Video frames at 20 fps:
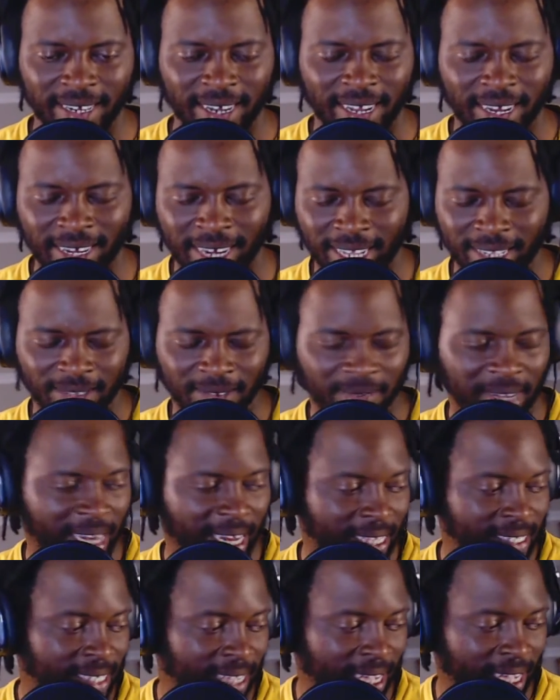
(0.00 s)
I like the way that
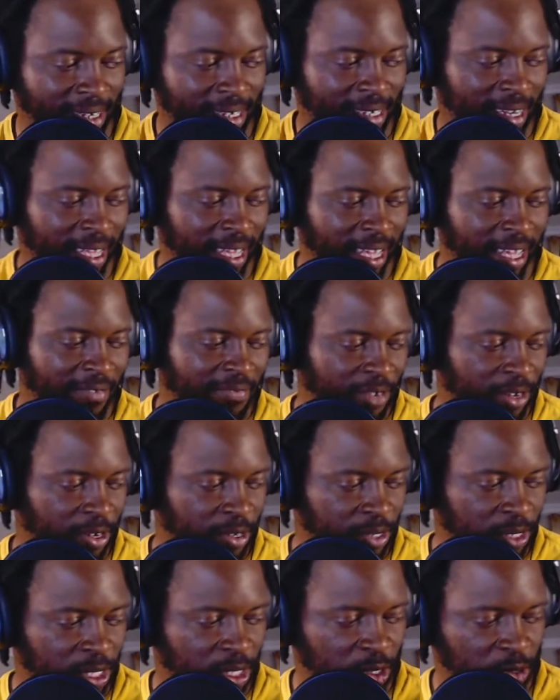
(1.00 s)
sounded in the headphones
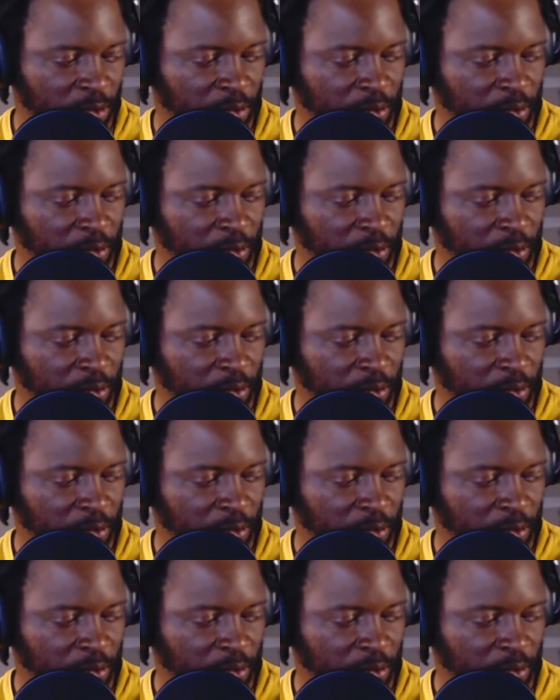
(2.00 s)
too.